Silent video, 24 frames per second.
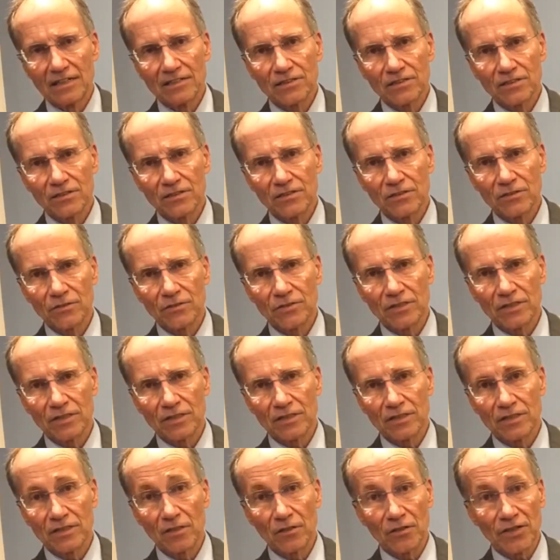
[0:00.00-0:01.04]
to
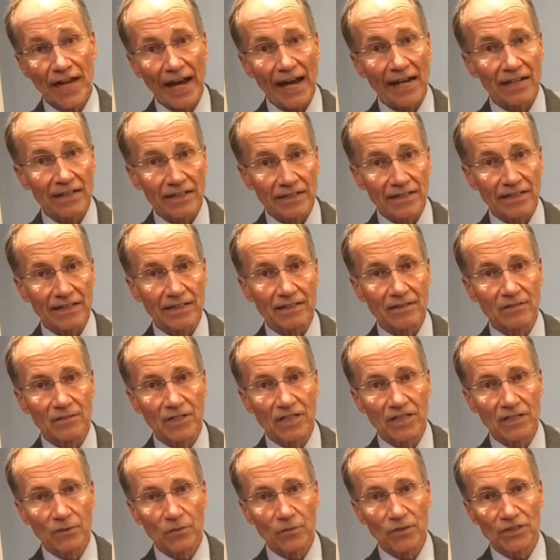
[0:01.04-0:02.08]
the locality
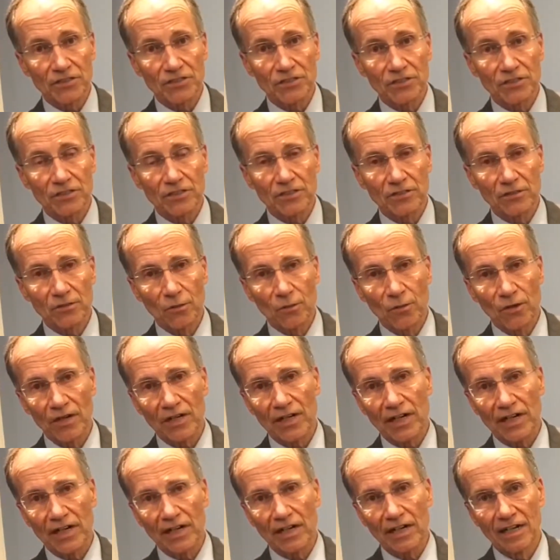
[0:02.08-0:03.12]
in which you're
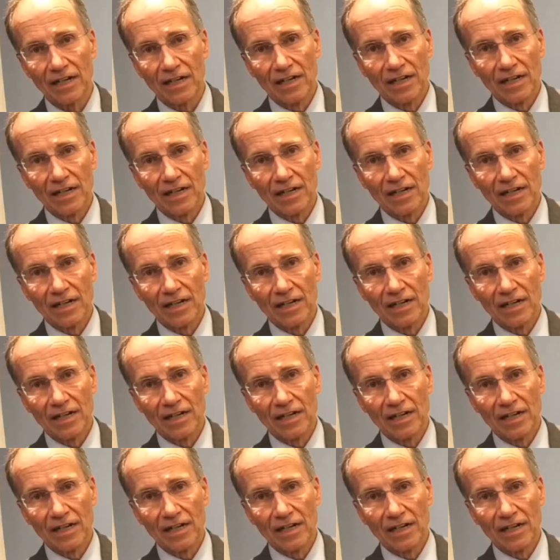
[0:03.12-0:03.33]
working.